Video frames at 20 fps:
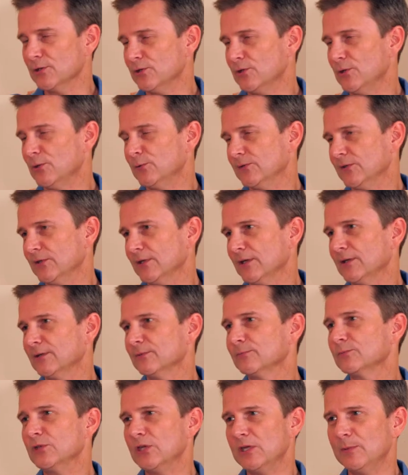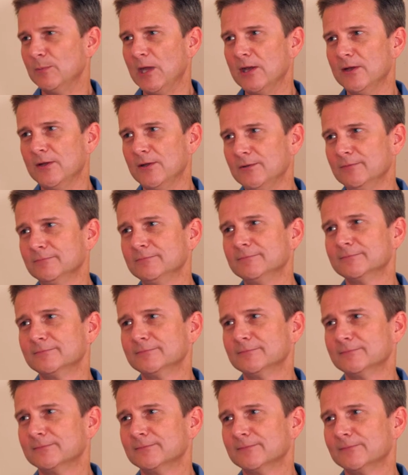you're using Gmail.
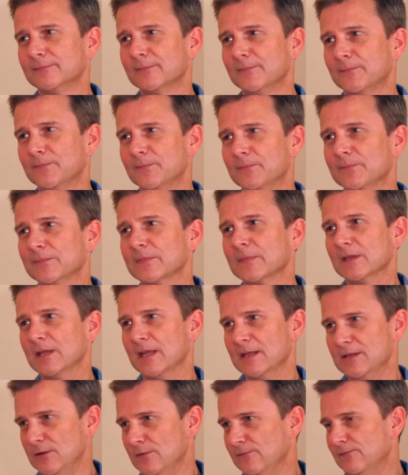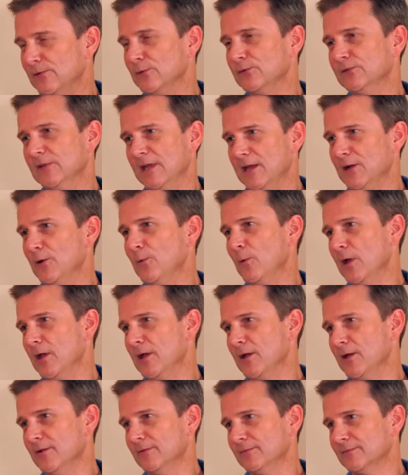Yes. And you've used
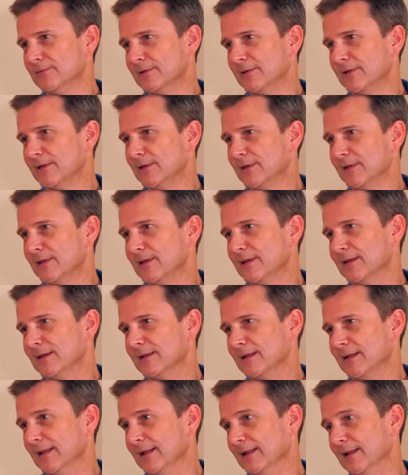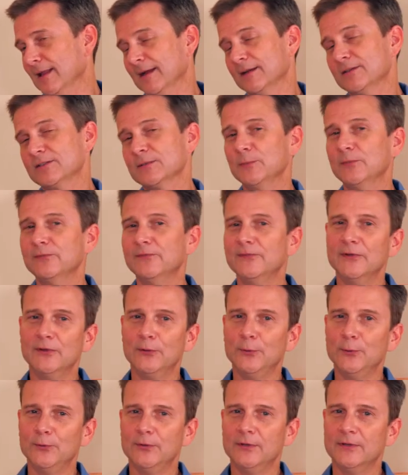AOL. Yes. Uh, like some
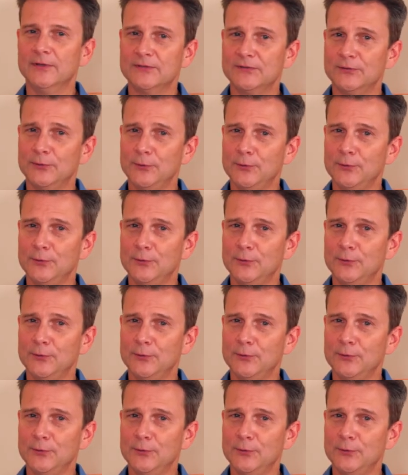old us